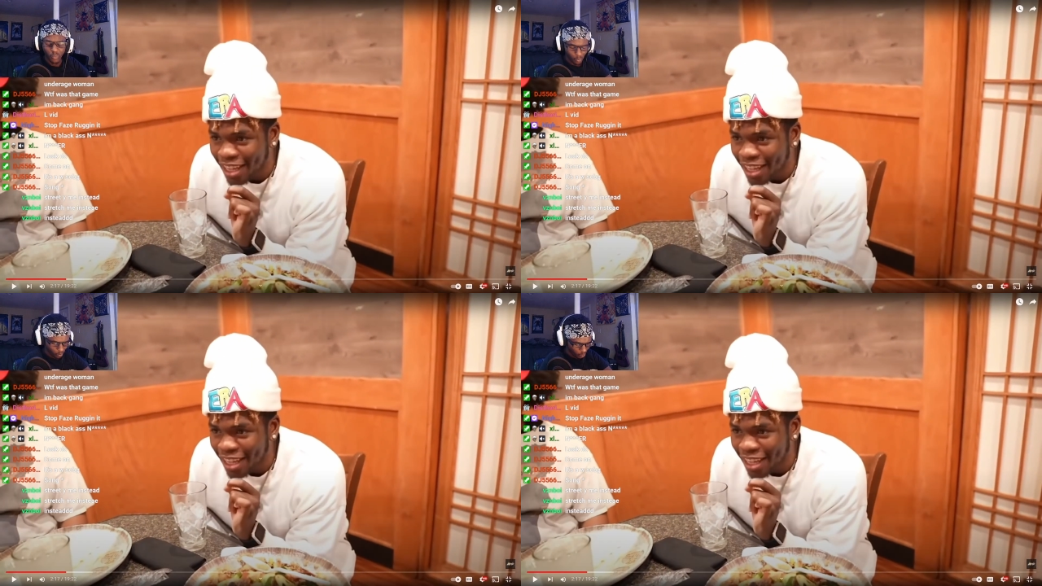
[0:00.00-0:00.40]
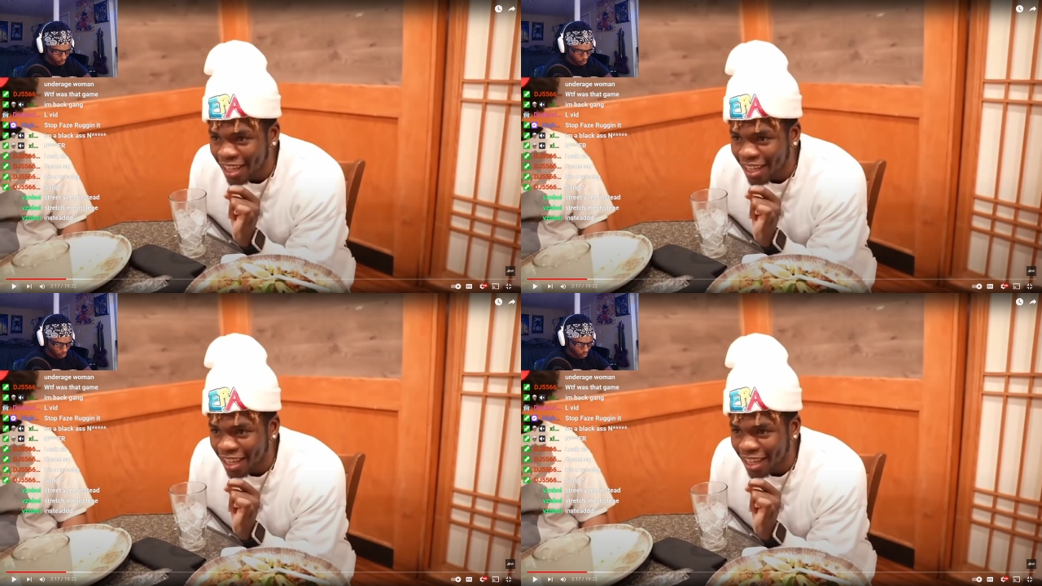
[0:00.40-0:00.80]

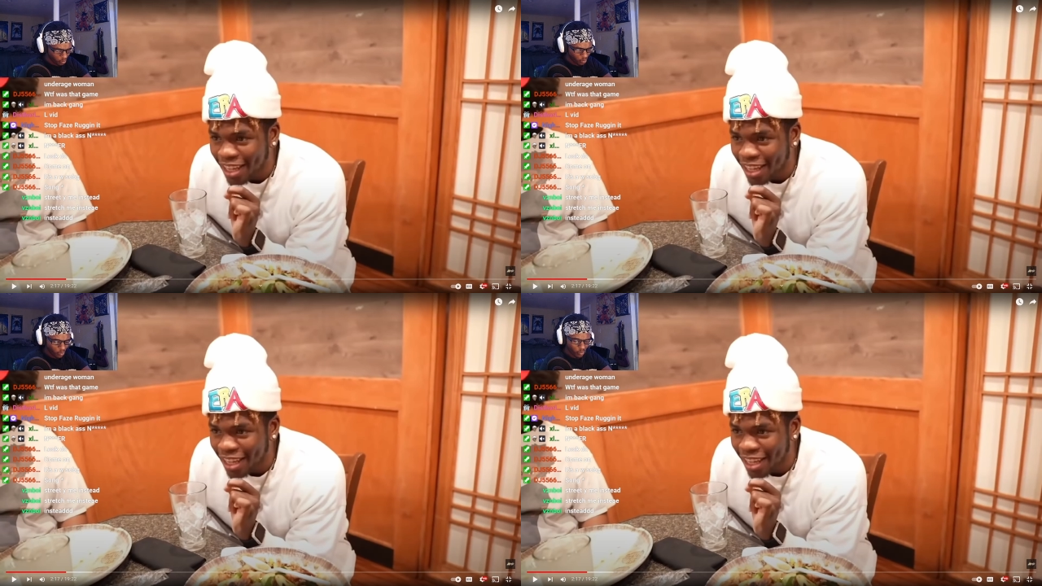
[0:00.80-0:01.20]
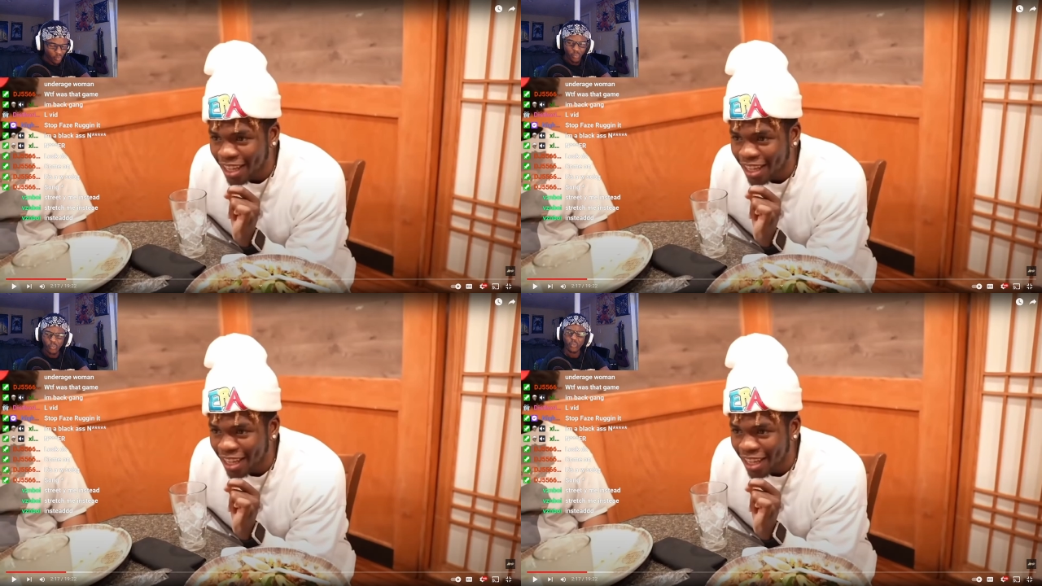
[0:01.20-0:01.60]

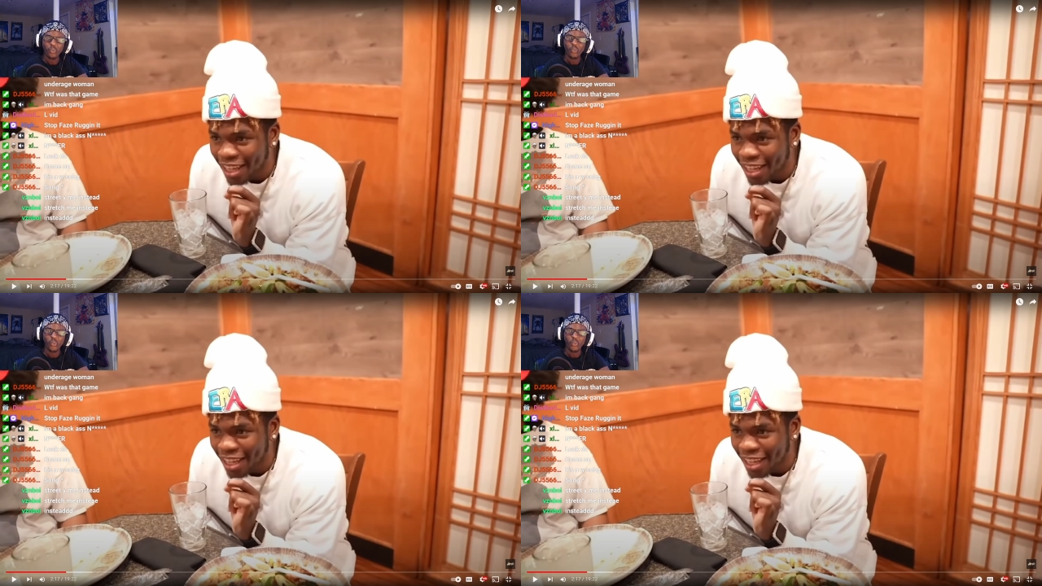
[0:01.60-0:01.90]
Nothing is said.